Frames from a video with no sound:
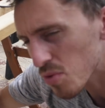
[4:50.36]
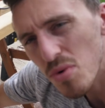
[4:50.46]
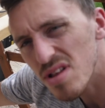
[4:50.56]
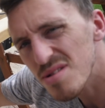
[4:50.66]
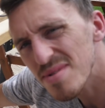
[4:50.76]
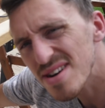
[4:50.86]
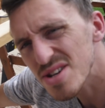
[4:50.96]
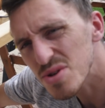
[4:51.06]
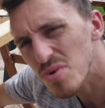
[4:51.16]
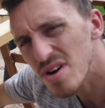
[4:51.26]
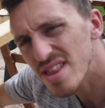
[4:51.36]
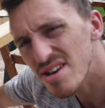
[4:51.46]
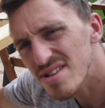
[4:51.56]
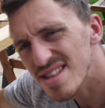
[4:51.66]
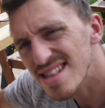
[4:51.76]
on one of them, which is why
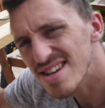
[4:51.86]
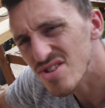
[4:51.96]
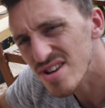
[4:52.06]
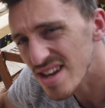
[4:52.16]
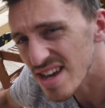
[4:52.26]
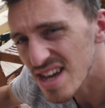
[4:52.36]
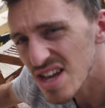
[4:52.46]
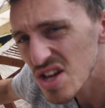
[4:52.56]
there is literally